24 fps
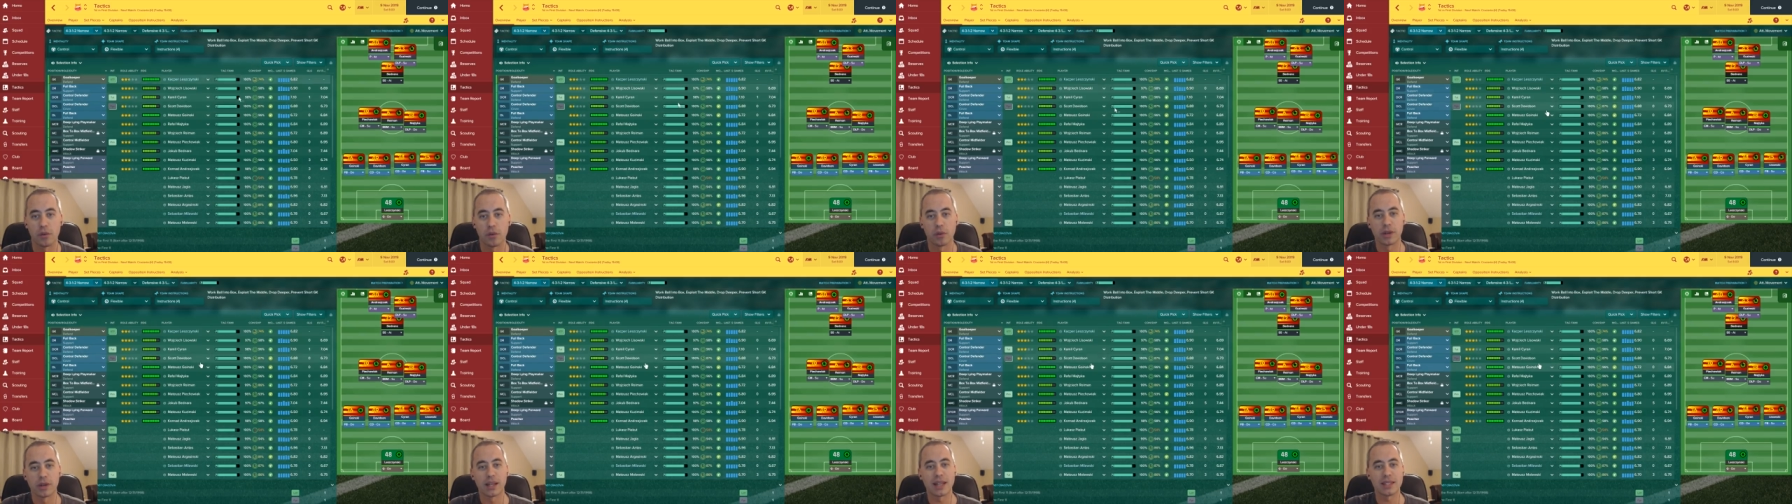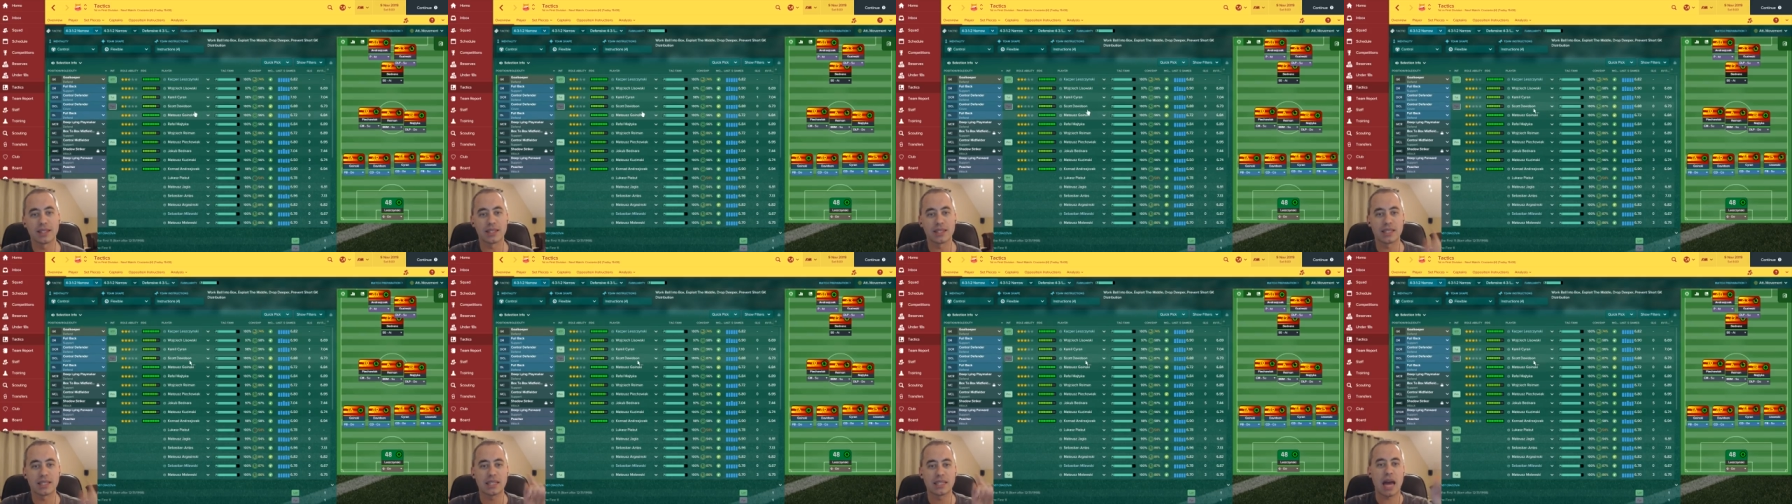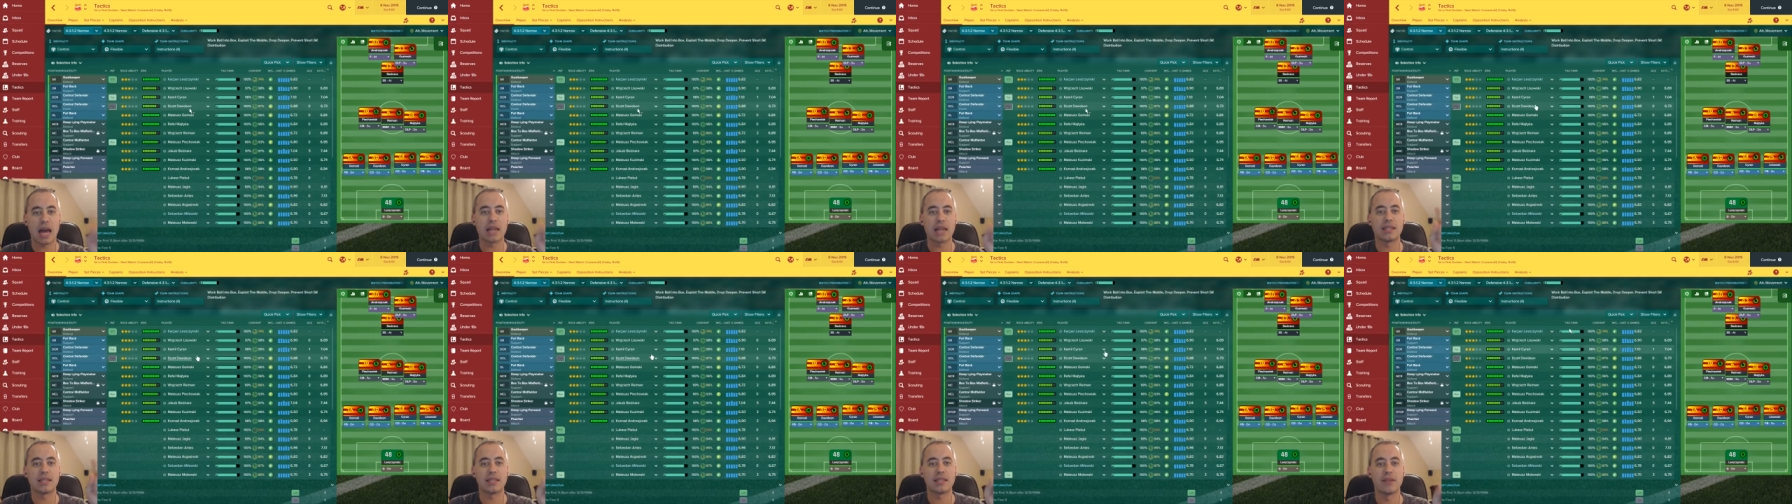We're gonna get
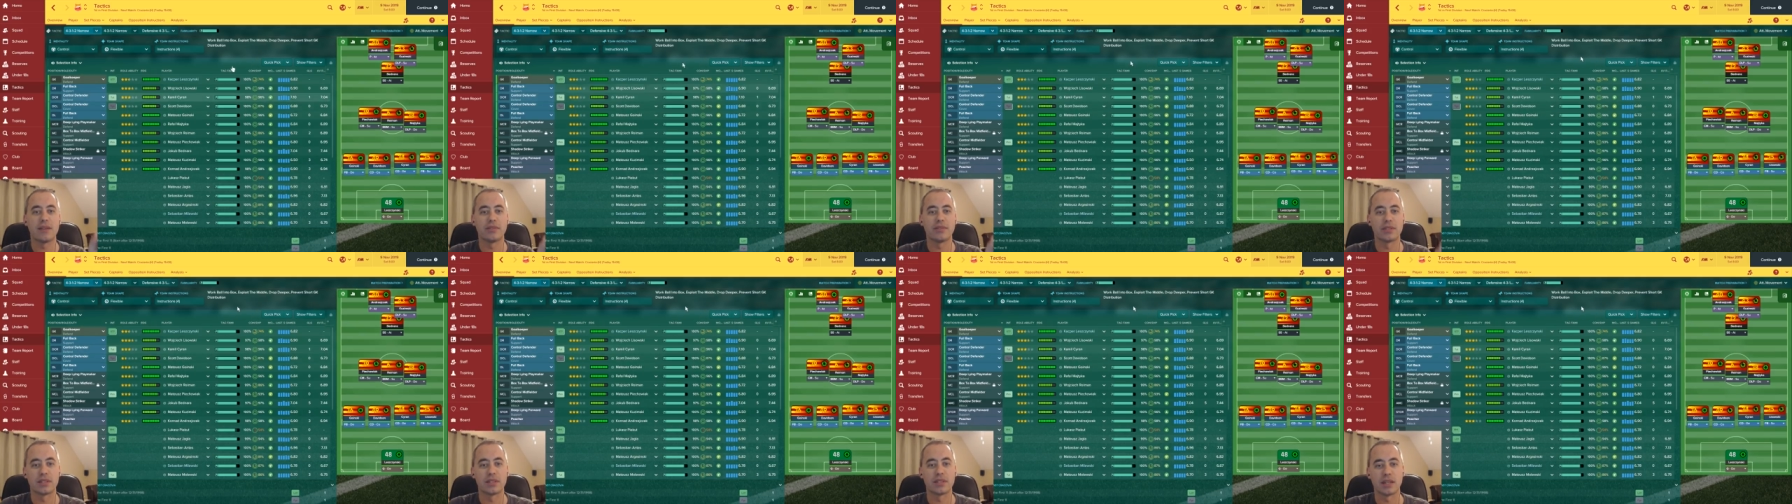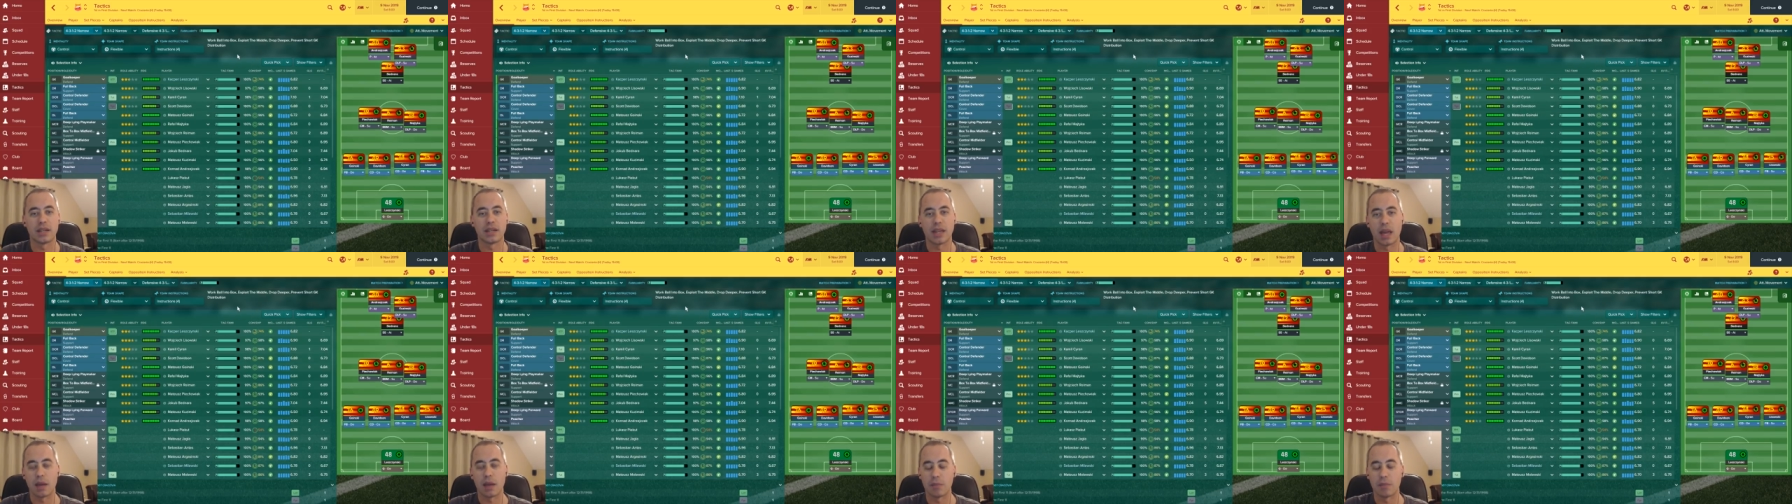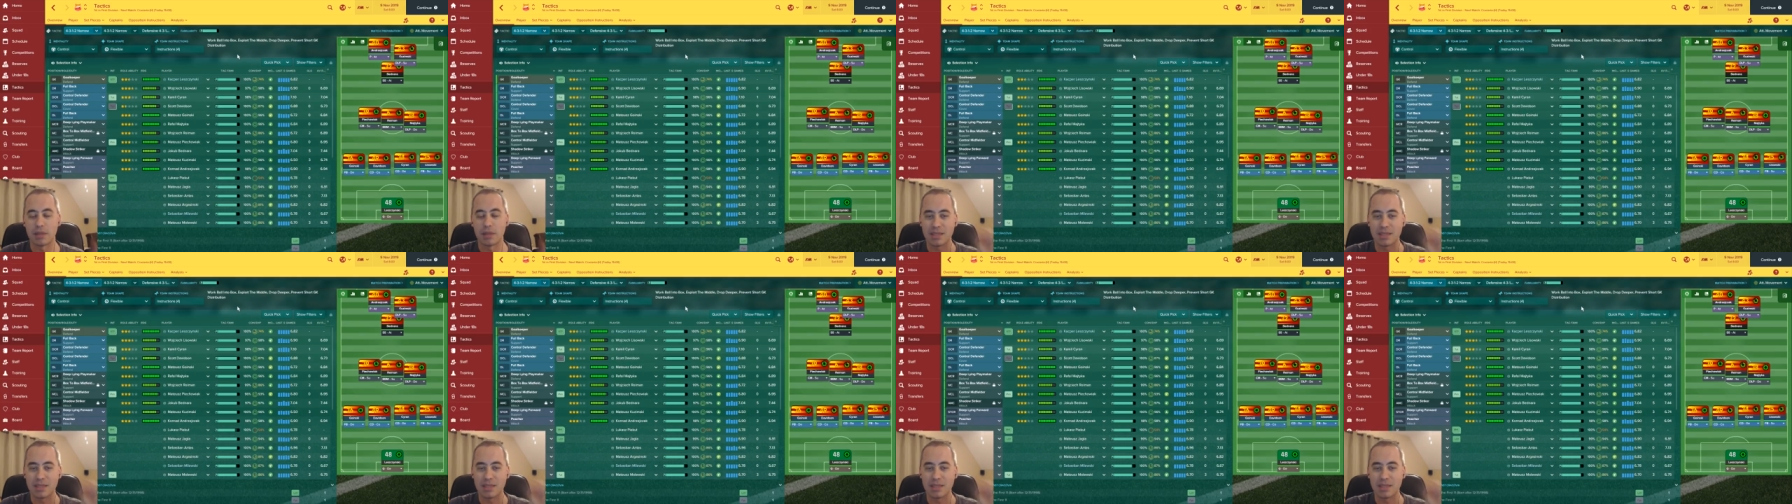Scott Davidson a game.